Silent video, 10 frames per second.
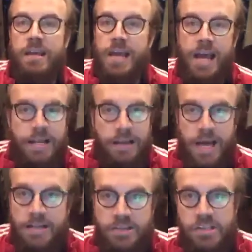
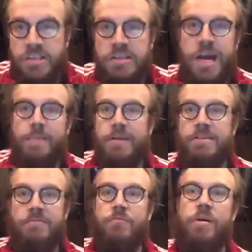not just the dominance
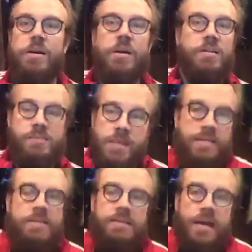of one. That's
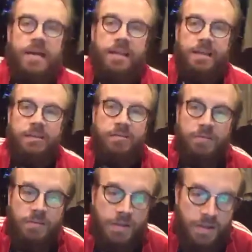a dialectical.